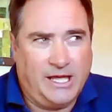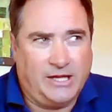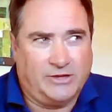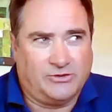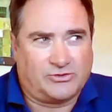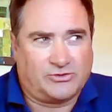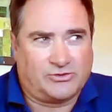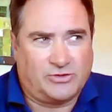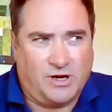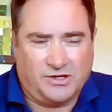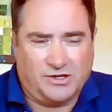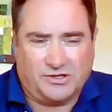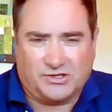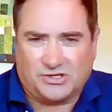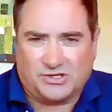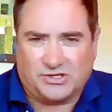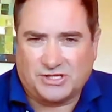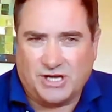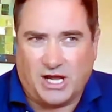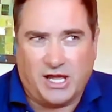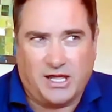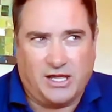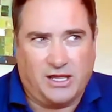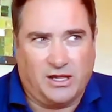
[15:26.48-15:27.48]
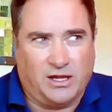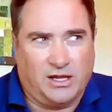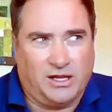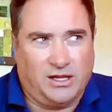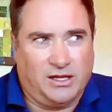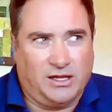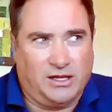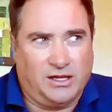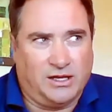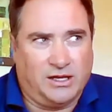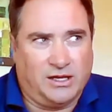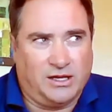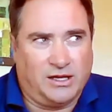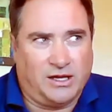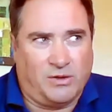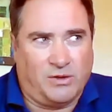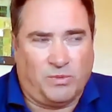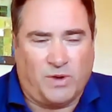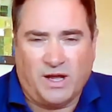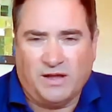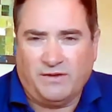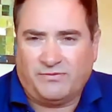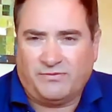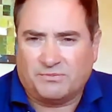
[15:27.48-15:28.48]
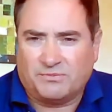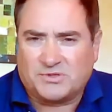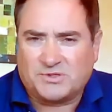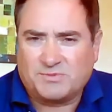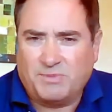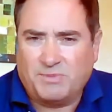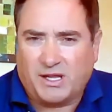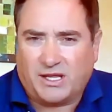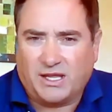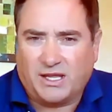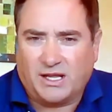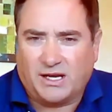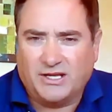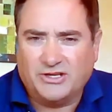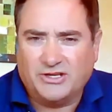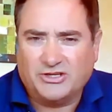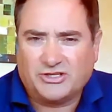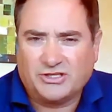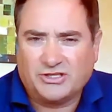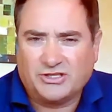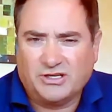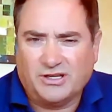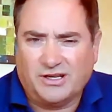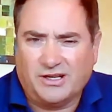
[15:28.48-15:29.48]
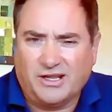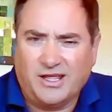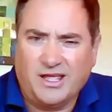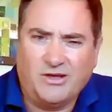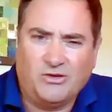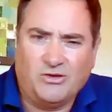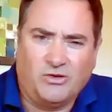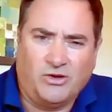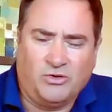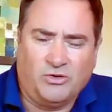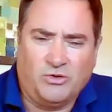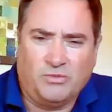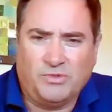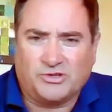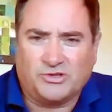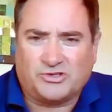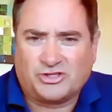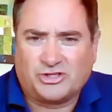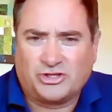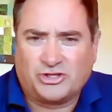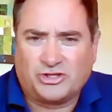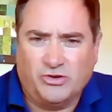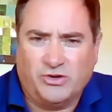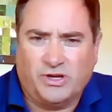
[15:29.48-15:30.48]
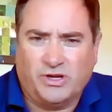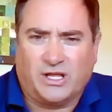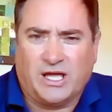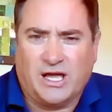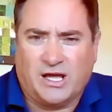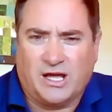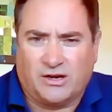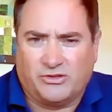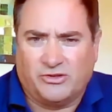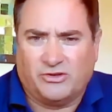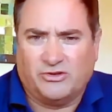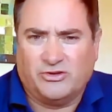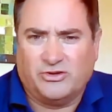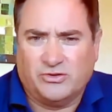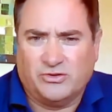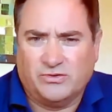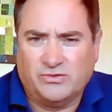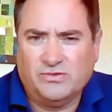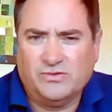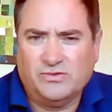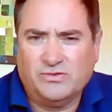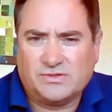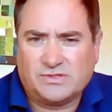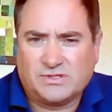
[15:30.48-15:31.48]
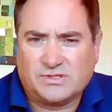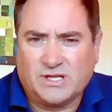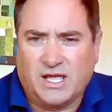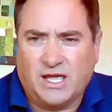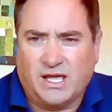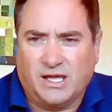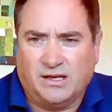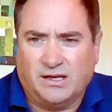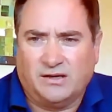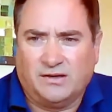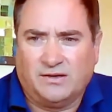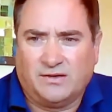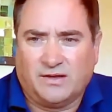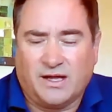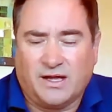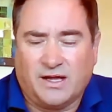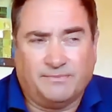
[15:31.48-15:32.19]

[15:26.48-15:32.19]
trying to stay away from speculation and almost tuning out of the news and